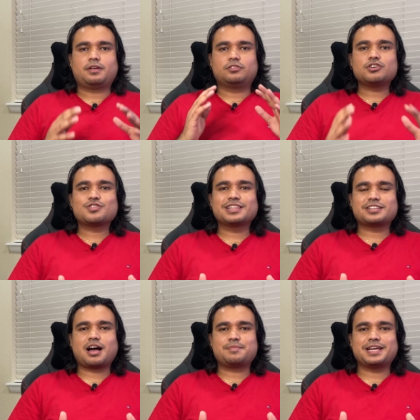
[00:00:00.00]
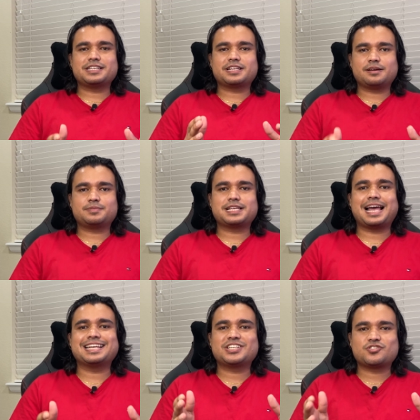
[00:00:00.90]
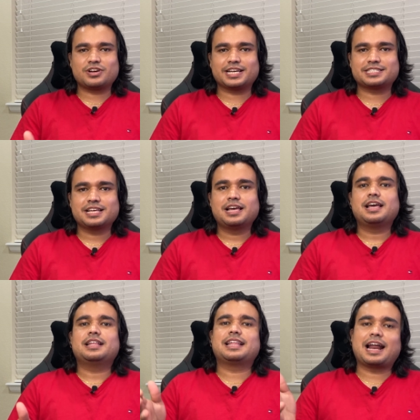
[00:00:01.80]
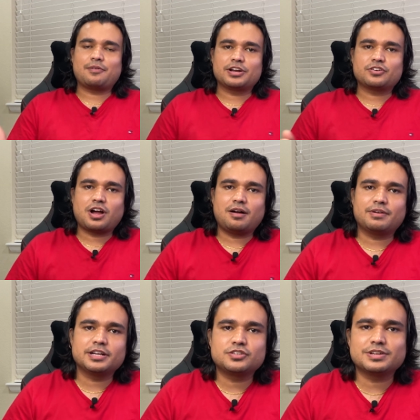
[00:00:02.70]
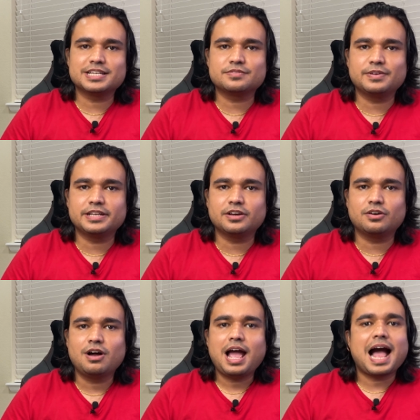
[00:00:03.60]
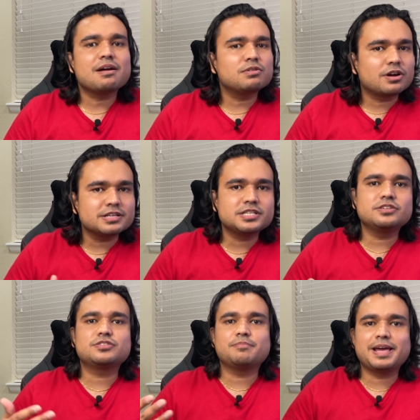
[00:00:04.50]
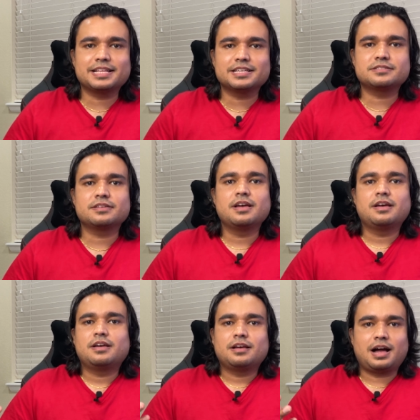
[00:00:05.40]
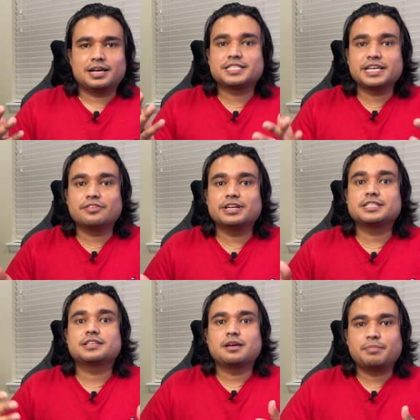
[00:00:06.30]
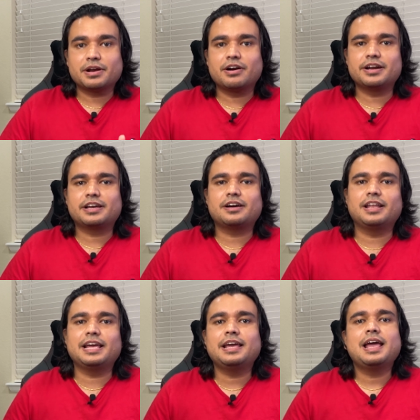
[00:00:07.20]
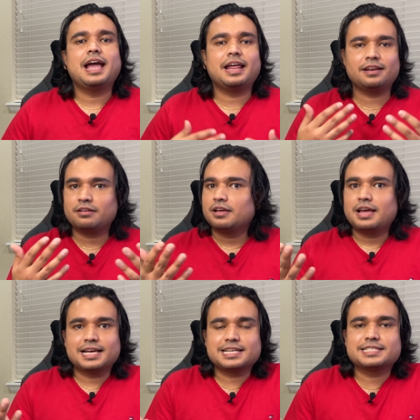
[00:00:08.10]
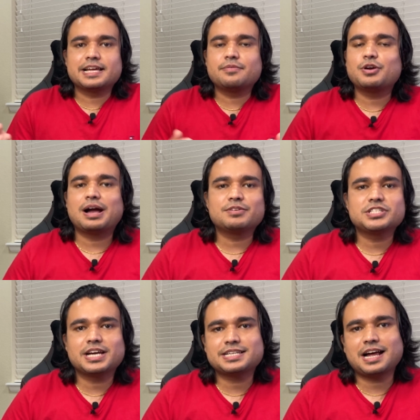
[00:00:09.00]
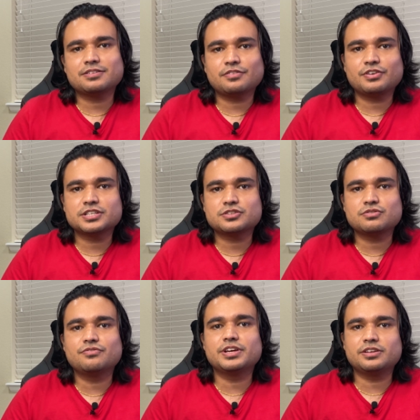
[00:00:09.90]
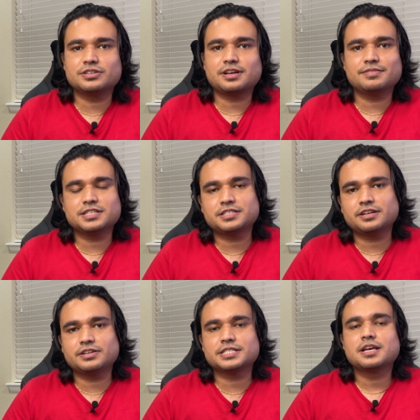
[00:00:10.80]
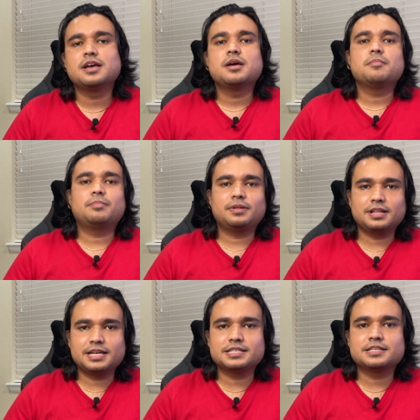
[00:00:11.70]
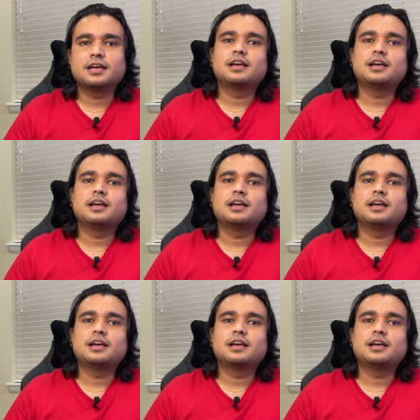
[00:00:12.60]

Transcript: Those were the top 10 tips and tricks that I wanted to cover in today's video. I will continue to make this series periodically, and as I said, if you haven't checked out the first two videos of this series, please